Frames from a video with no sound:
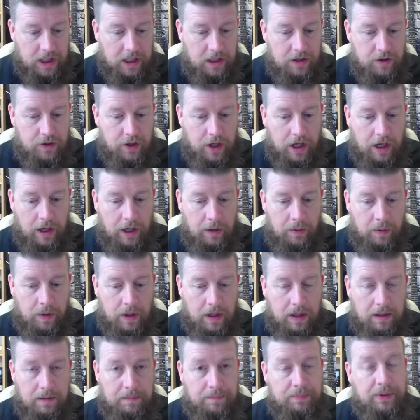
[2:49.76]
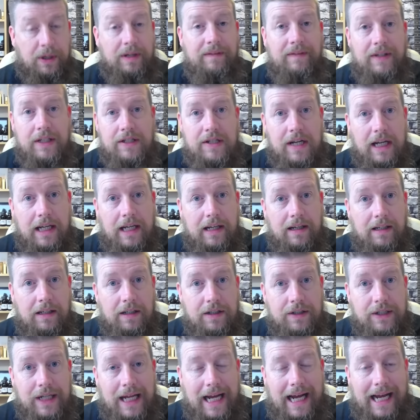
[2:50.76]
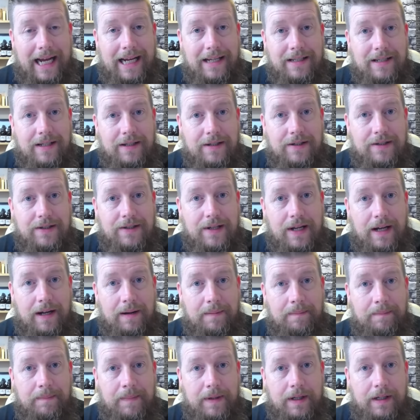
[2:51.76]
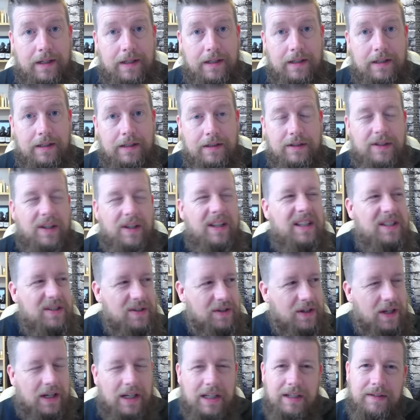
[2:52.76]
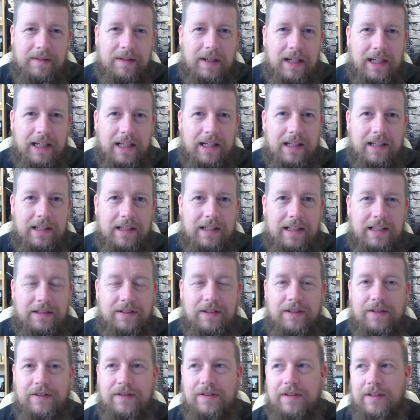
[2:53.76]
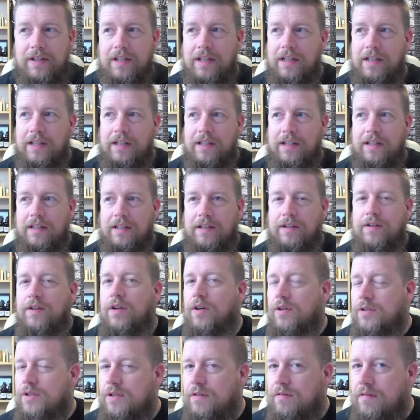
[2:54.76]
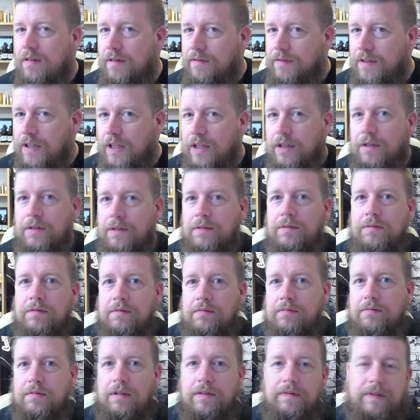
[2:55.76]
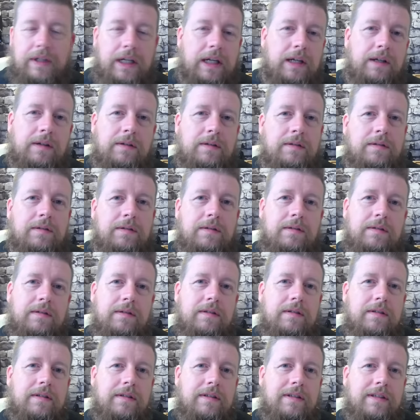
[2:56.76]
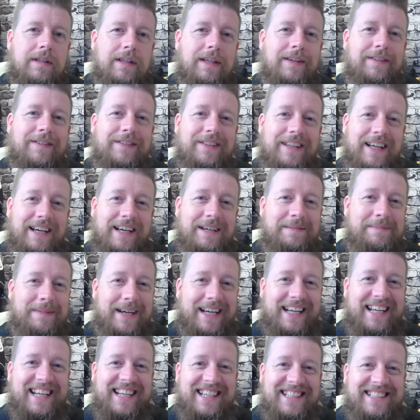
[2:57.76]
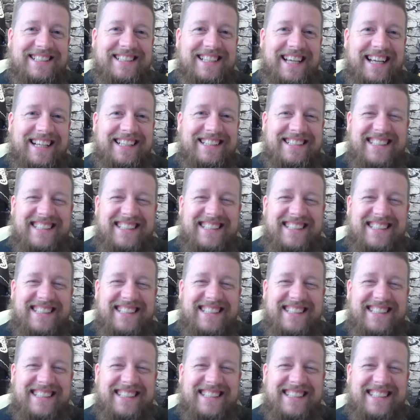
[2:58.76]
So previously I looked at some, so this is kind of like, this is not a review, if that makes sense,